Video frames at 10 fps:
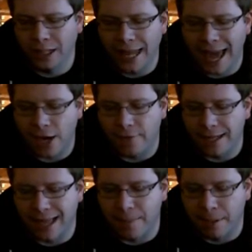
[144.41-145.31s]
really
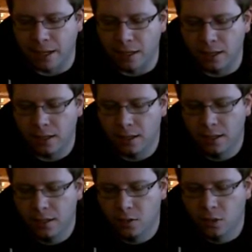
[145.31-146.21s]
aggravate that beer,
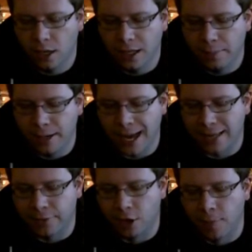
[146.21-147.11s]
really bring
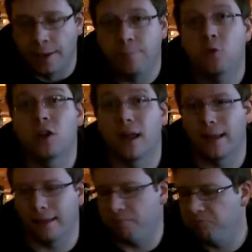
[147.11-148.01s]
out the aroma.
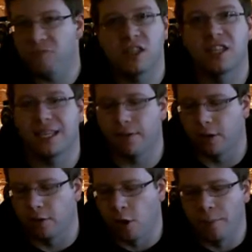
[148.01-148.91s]
We're going to give it
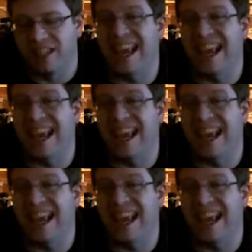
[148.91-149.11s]
an aroma